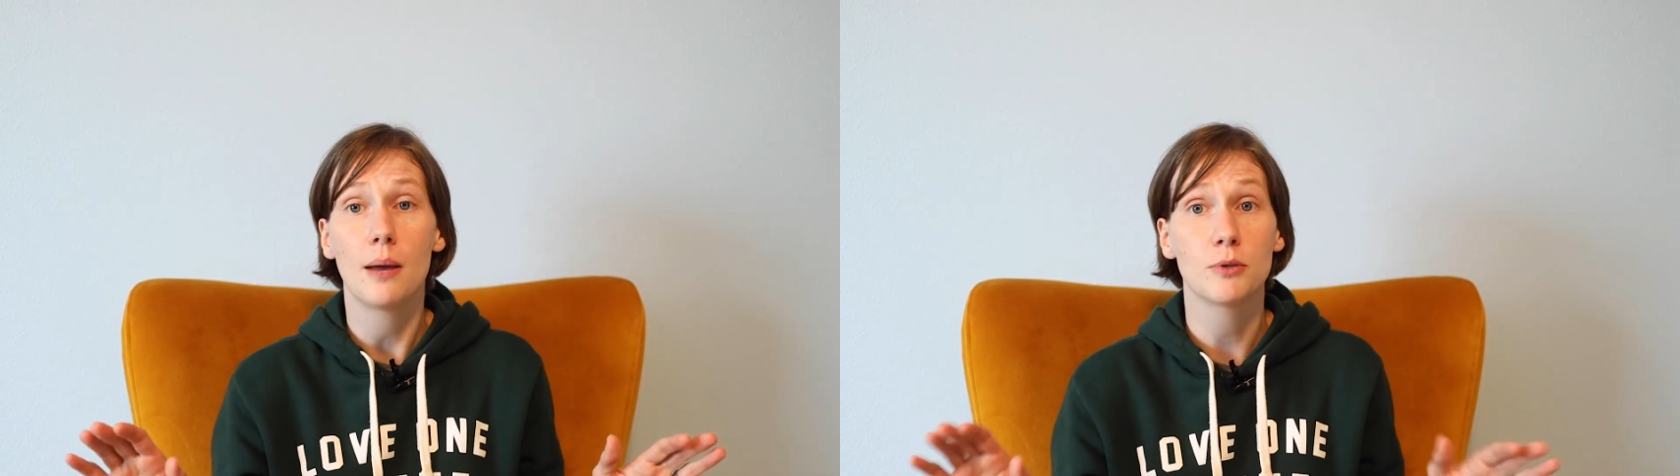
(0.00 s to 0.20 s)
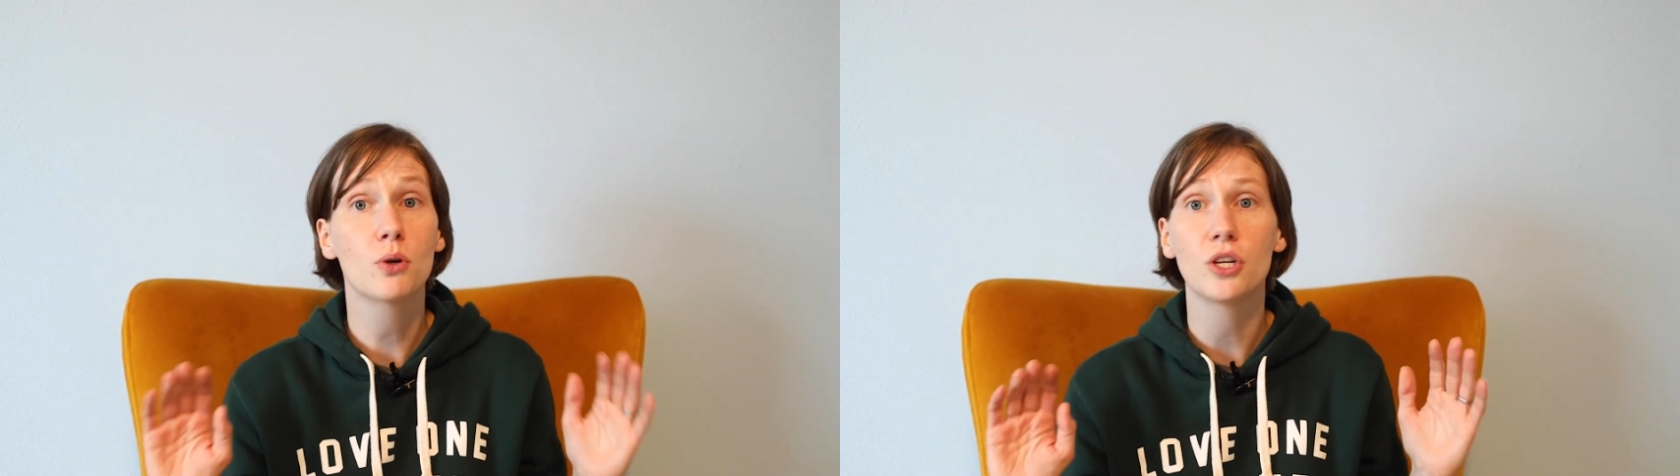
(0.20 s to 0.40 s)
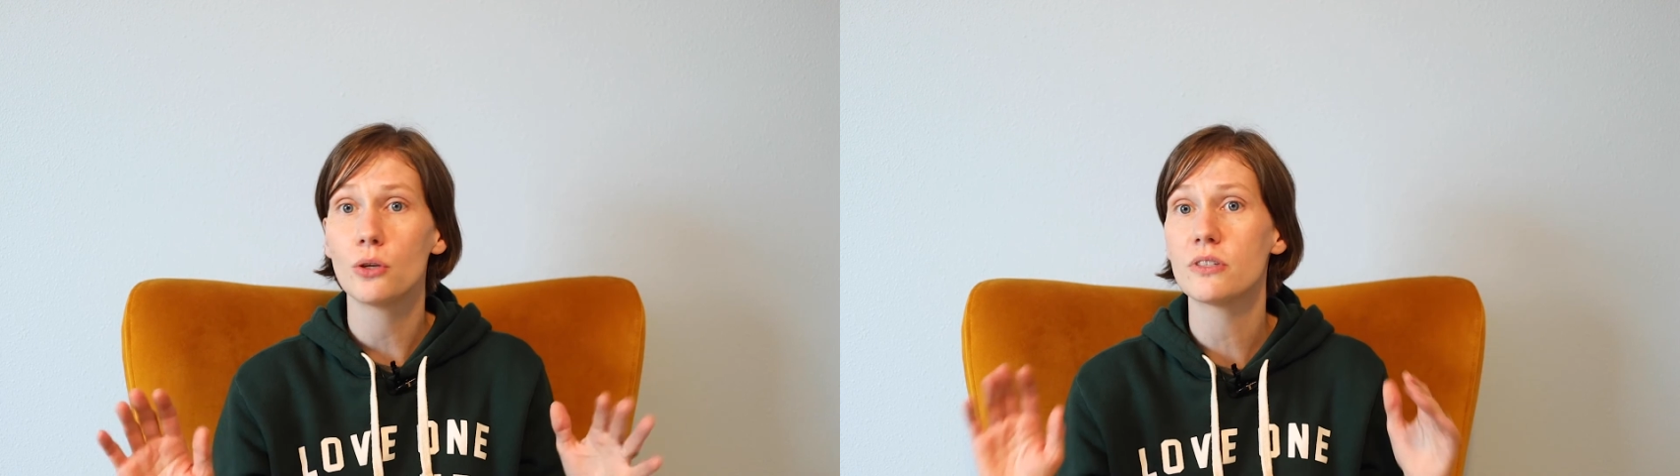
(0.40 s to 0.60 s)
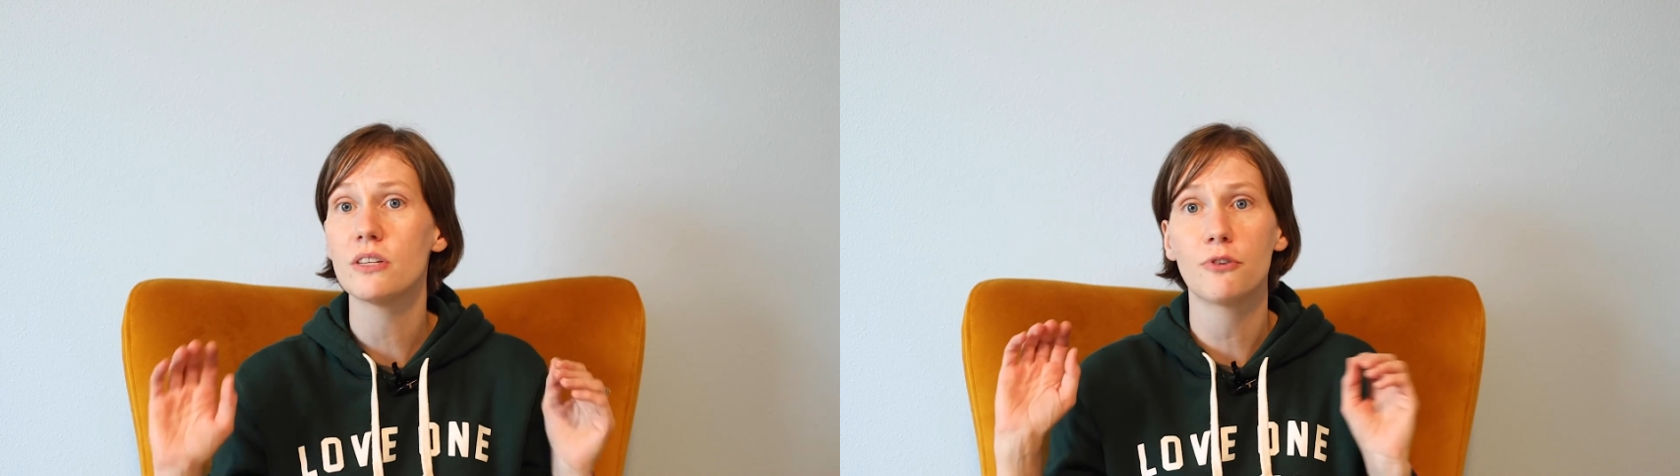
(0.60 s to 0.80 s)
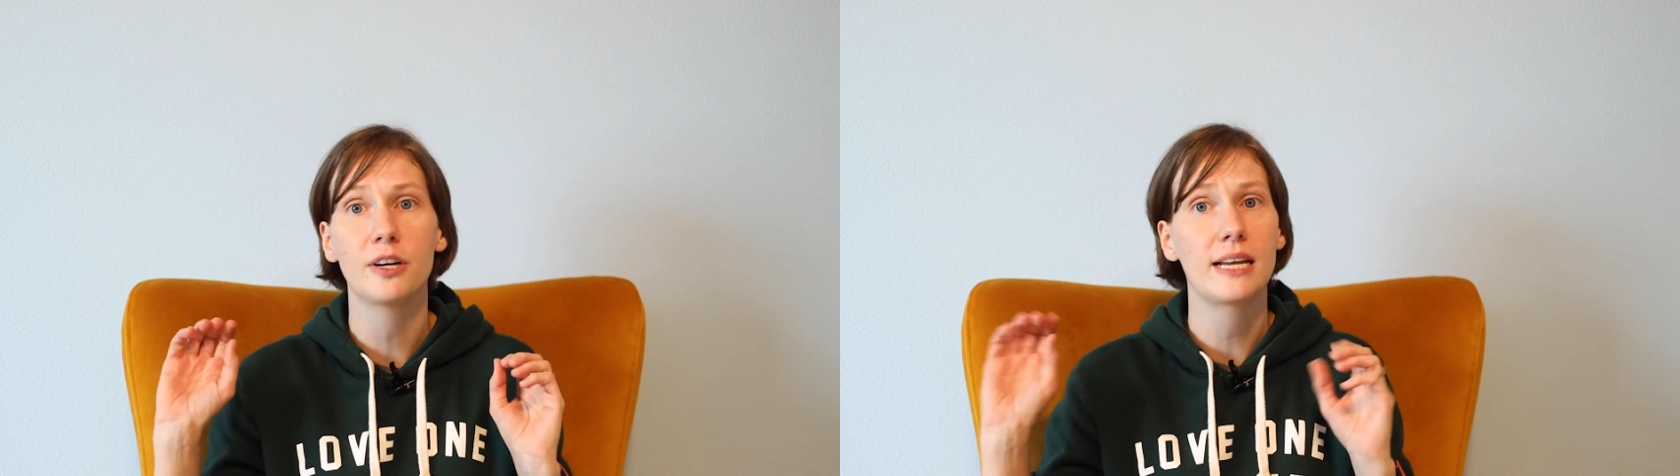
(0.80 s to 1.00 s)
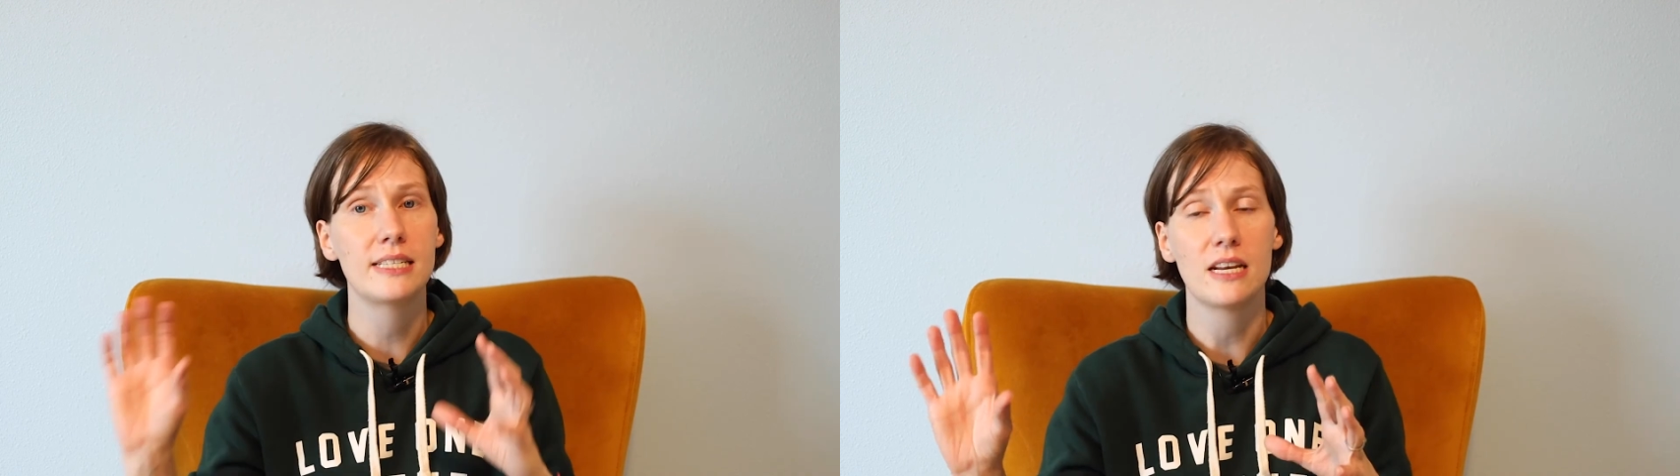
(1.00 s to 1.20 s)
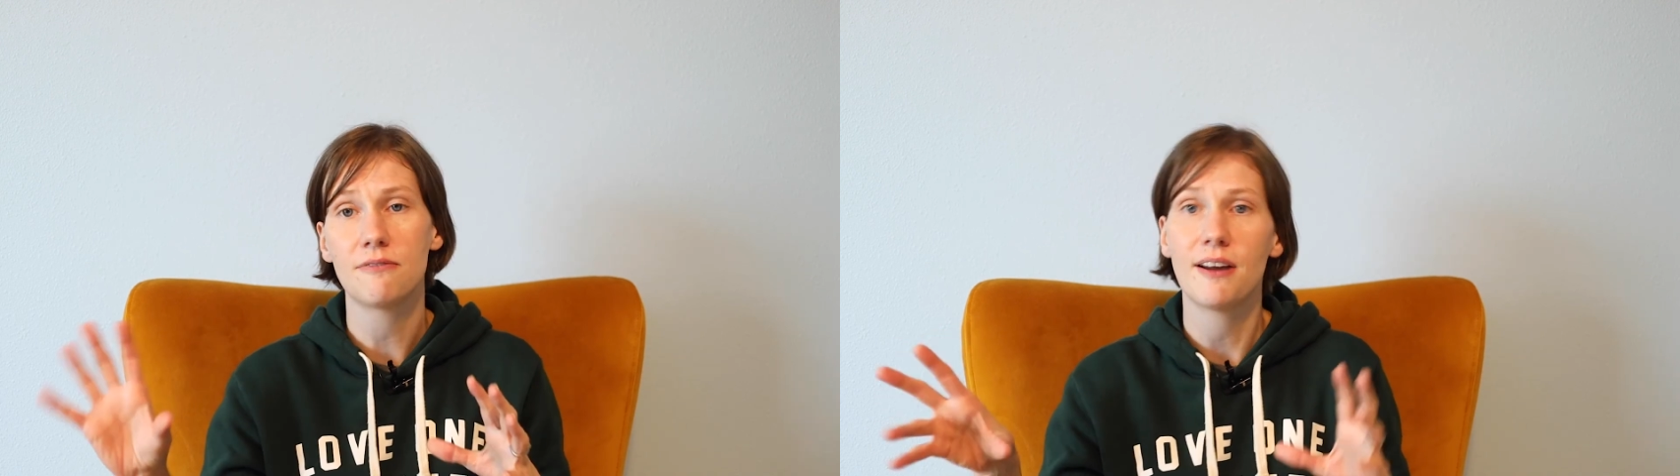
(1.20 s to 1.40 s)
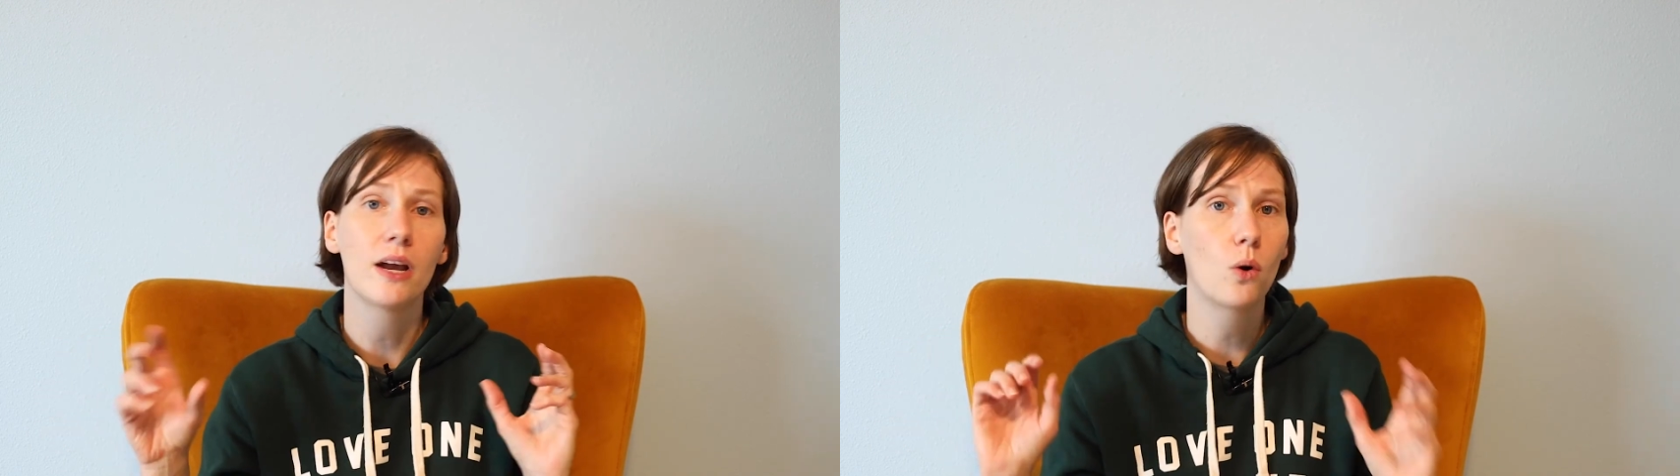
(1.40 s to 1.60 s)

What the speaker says: You can use it for an identify